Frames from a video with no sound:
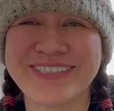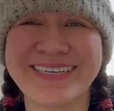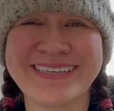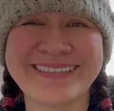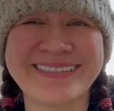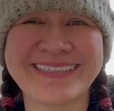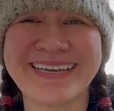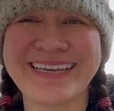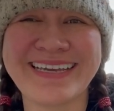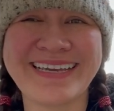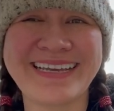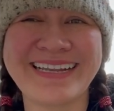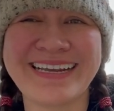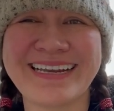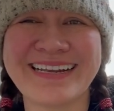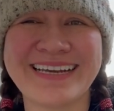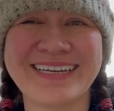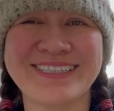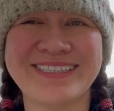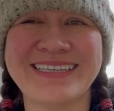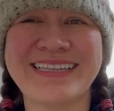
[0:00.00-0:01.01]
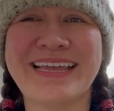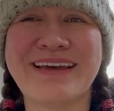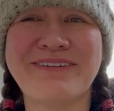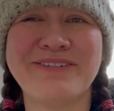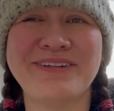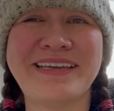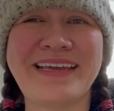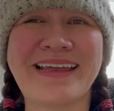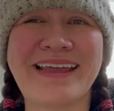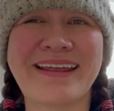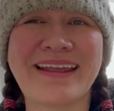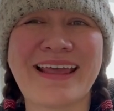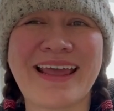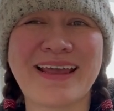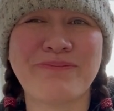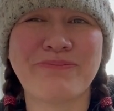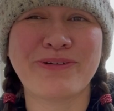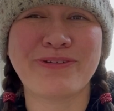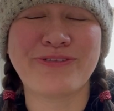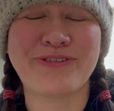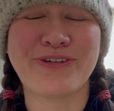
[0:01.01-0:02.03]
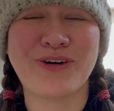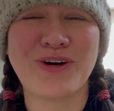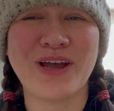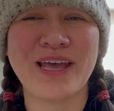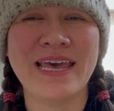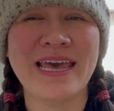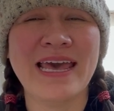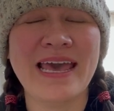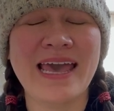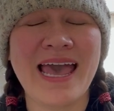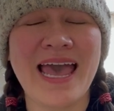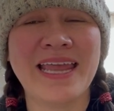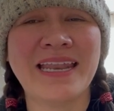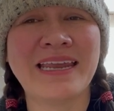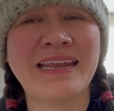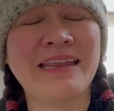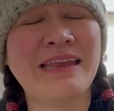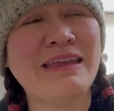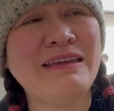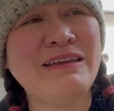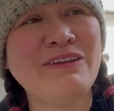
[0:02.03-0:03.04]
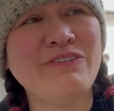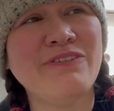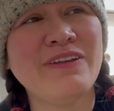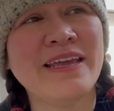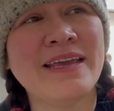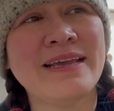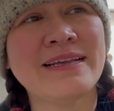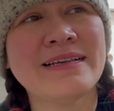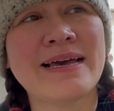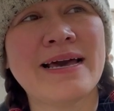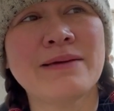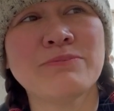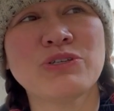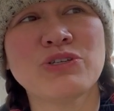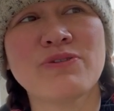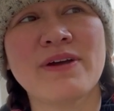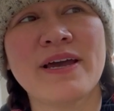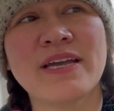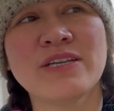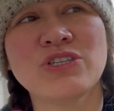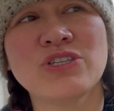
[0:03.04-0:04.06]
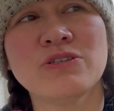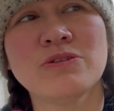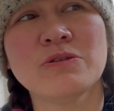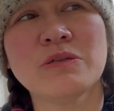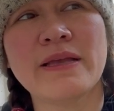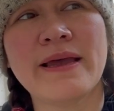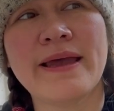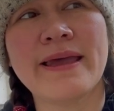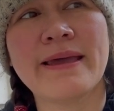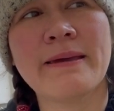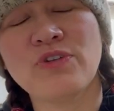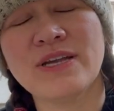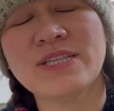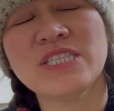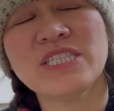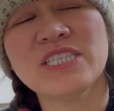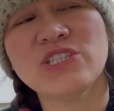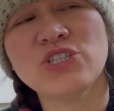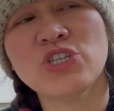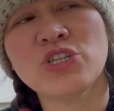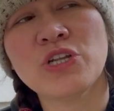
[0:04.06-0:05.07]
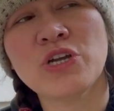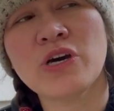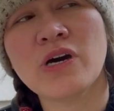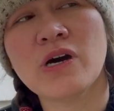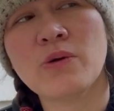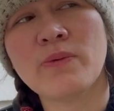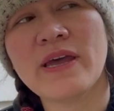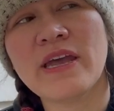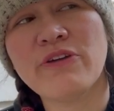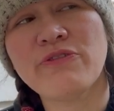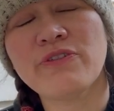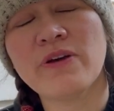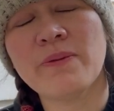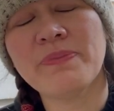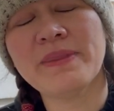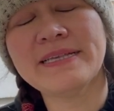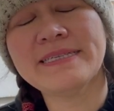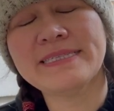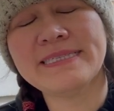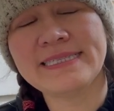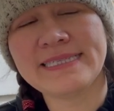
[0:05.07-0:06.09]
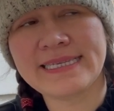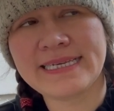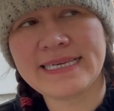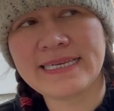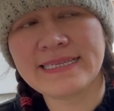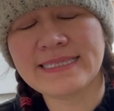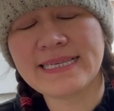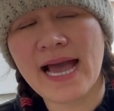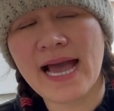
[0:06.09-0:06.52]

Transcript: She's like eating like she never ate, ate before. And in the evening, I'm trying to like transition her away from the seed